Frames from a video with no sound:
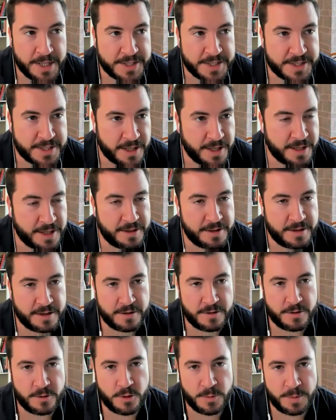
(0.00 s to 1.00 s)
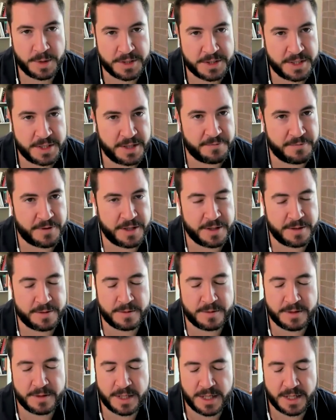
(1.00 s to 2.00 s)
based on a whole bunch of
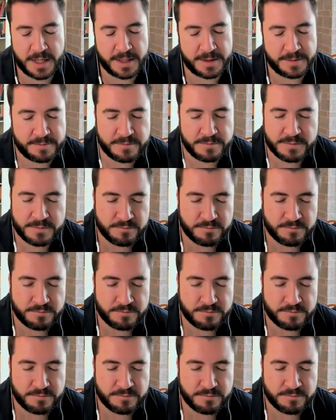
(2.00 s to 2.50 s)
different uh,